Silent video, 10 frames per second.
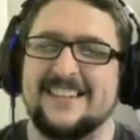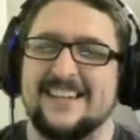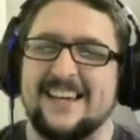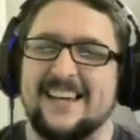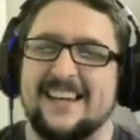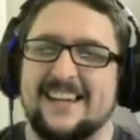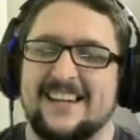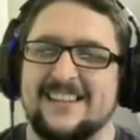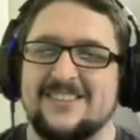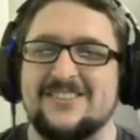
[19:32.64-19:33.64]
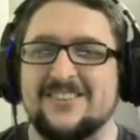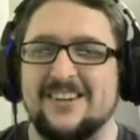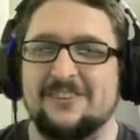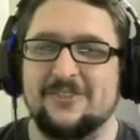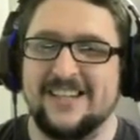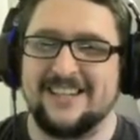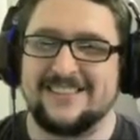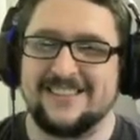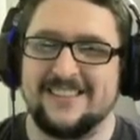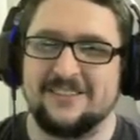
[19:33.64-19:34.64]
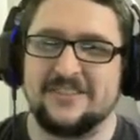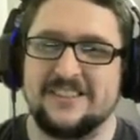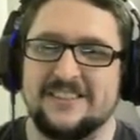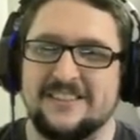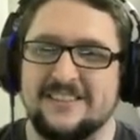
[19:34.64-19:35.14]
And you still have 1 action left.